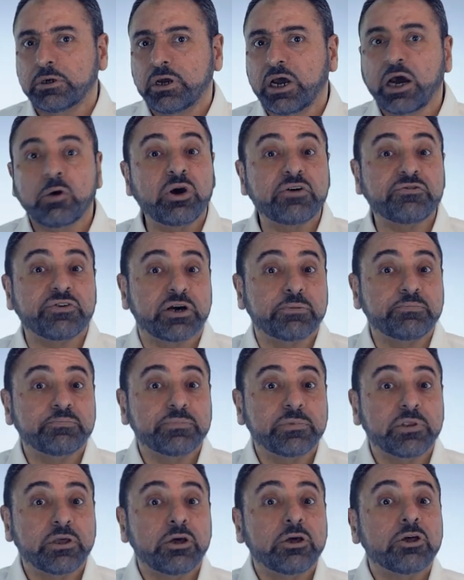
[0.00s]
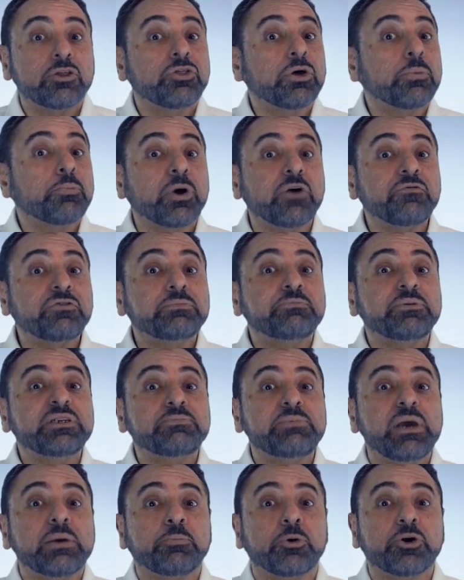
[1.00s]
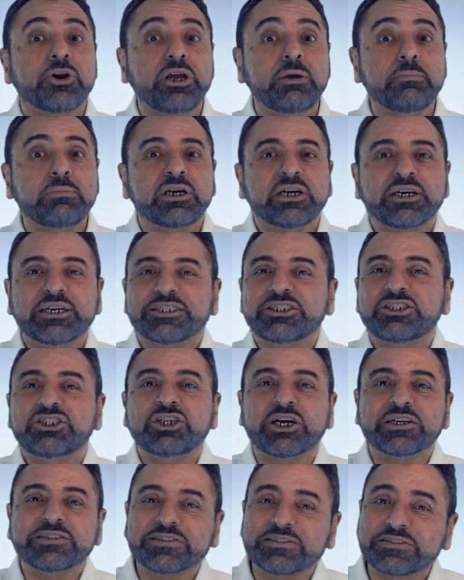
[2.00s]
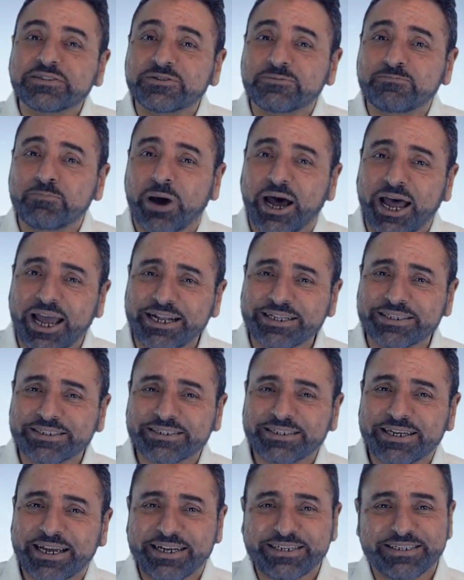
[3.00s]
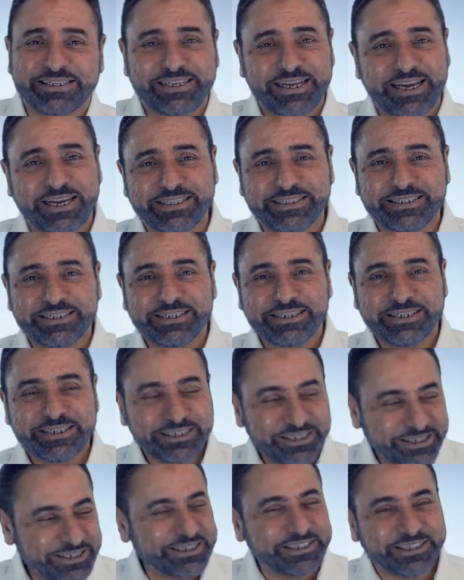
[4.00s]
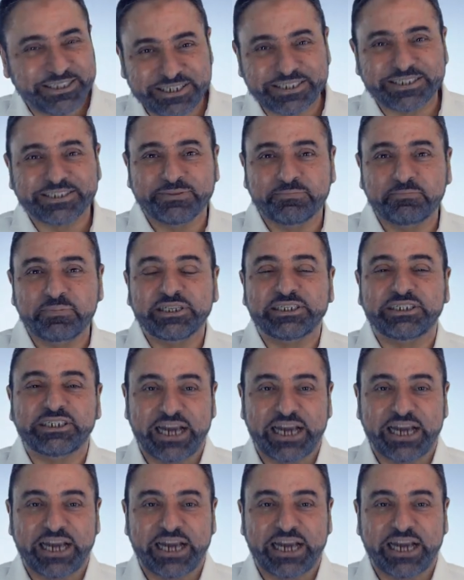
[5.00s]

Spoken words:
However, the Prophet, peace be upon him, just smiled and said, "She's just a bit